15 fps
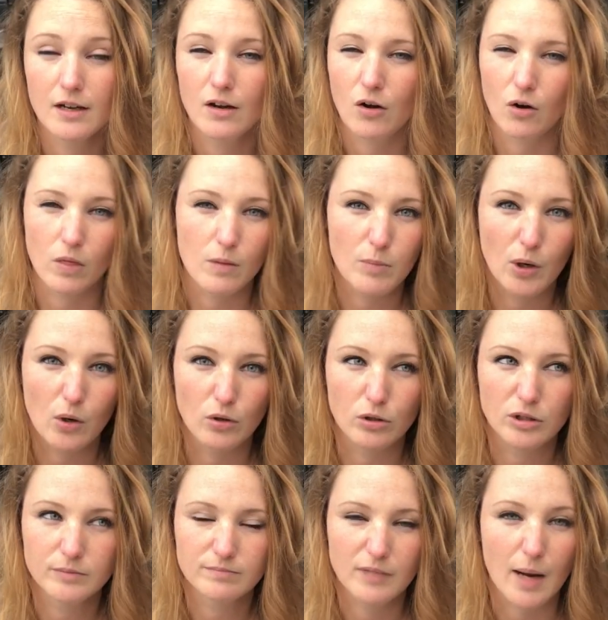on the blog
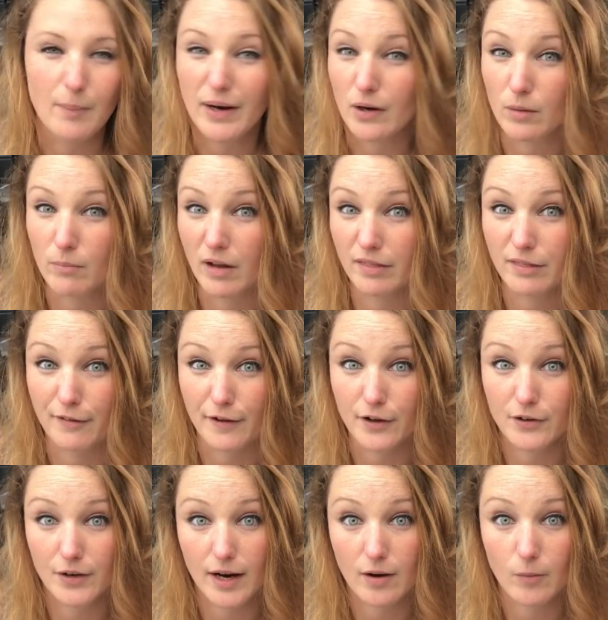about a month ago
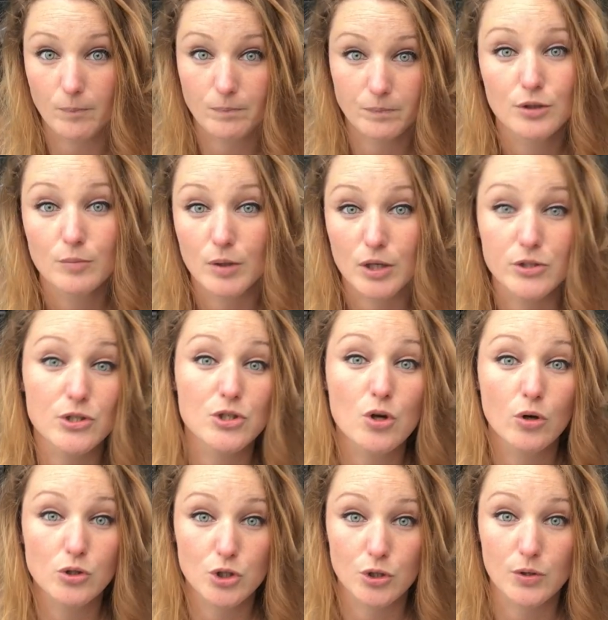now, because it's
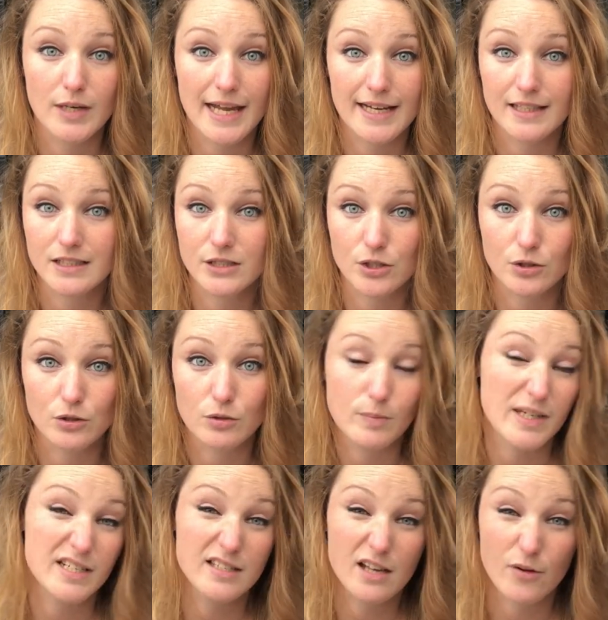not too late to
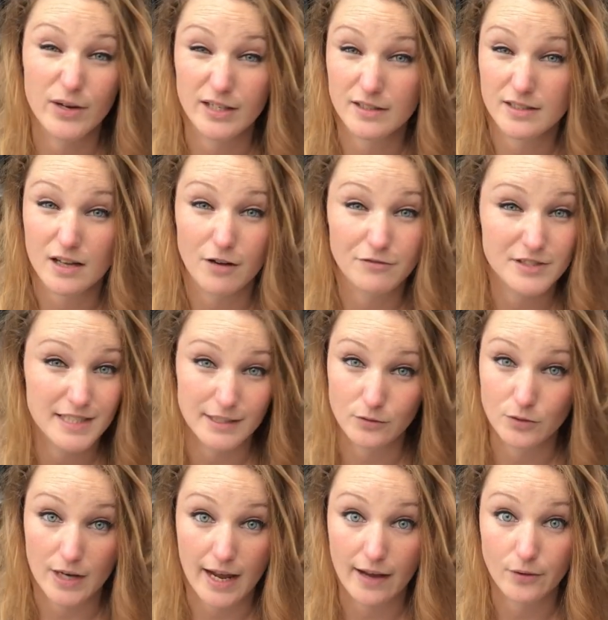be sowing stuff still
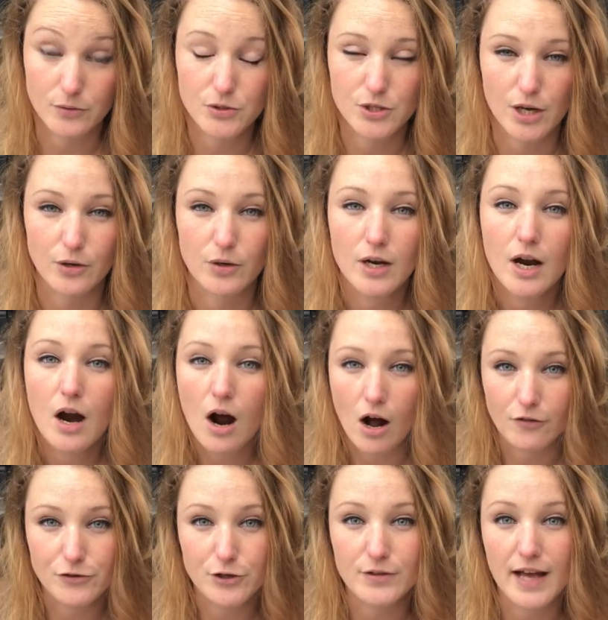now. So
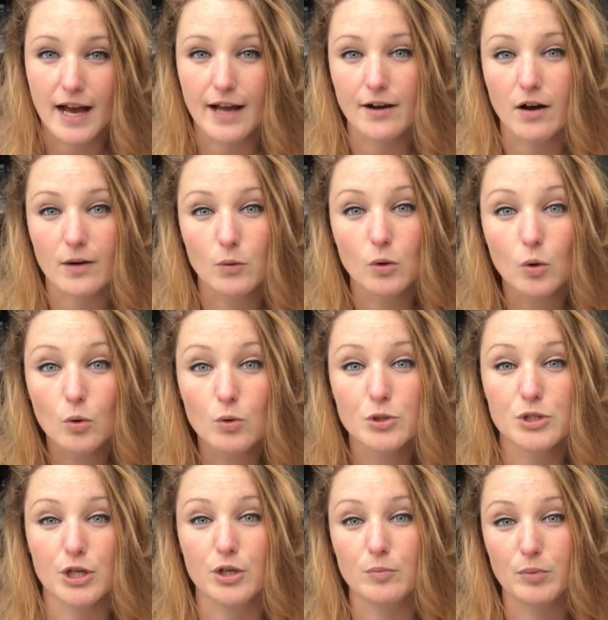I'll do that, and I will
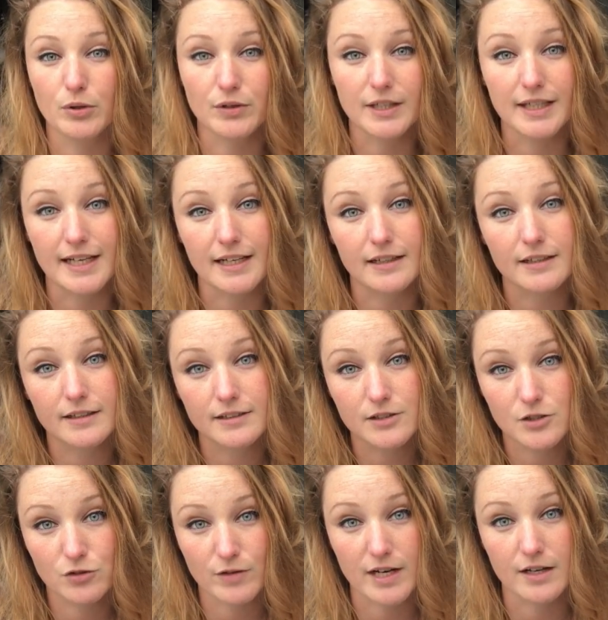also put the link
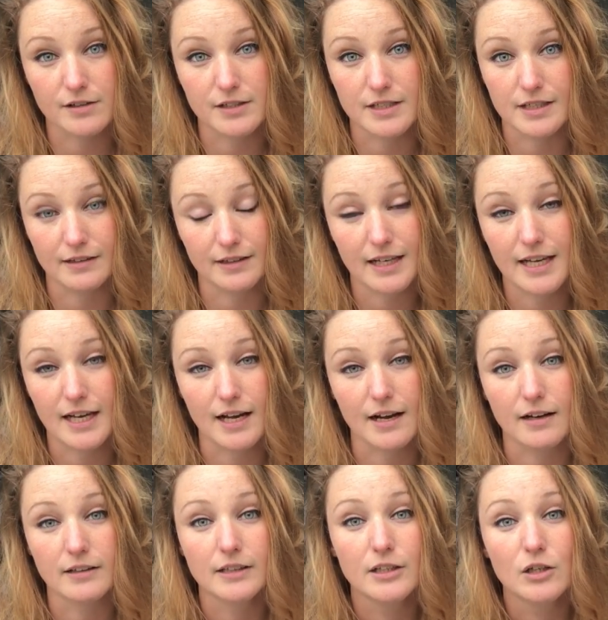straight underneath
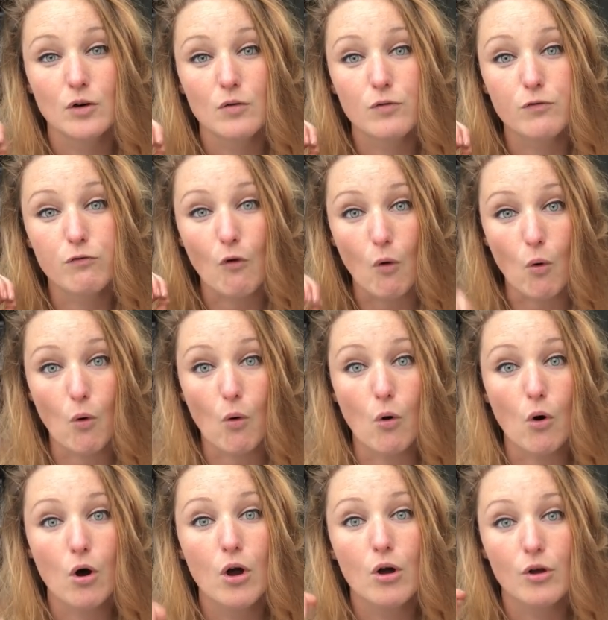here
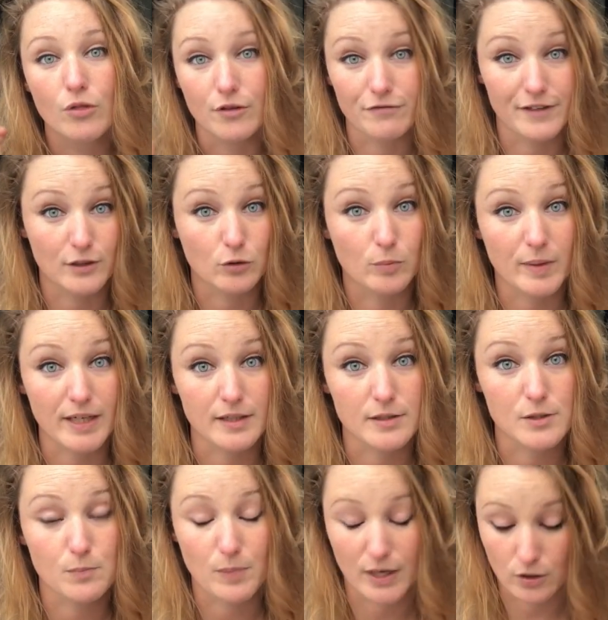for the field
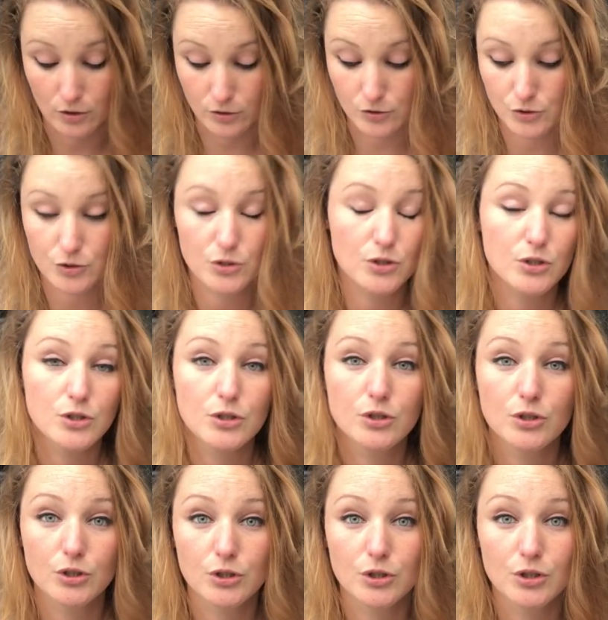beans, because
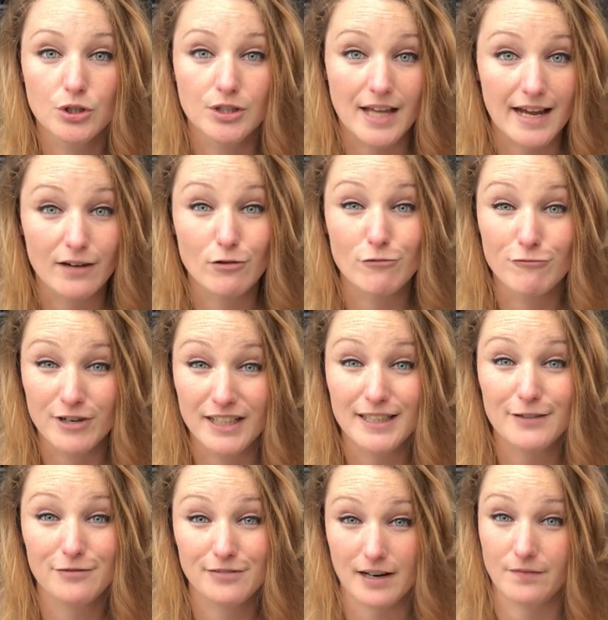they're a really
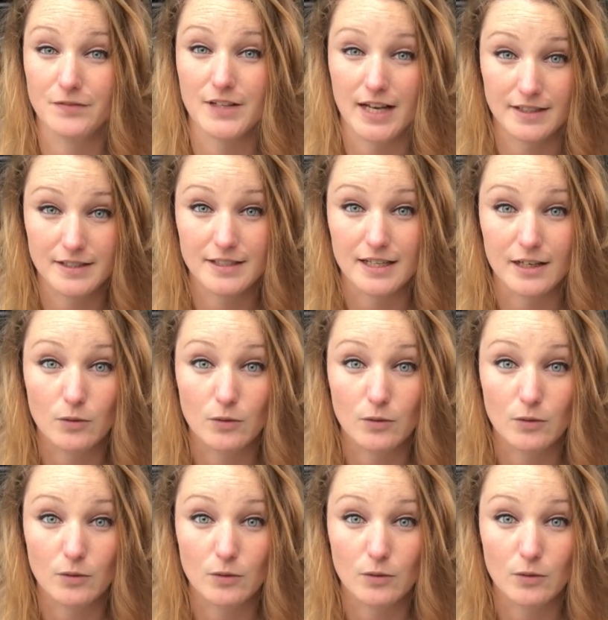fantastic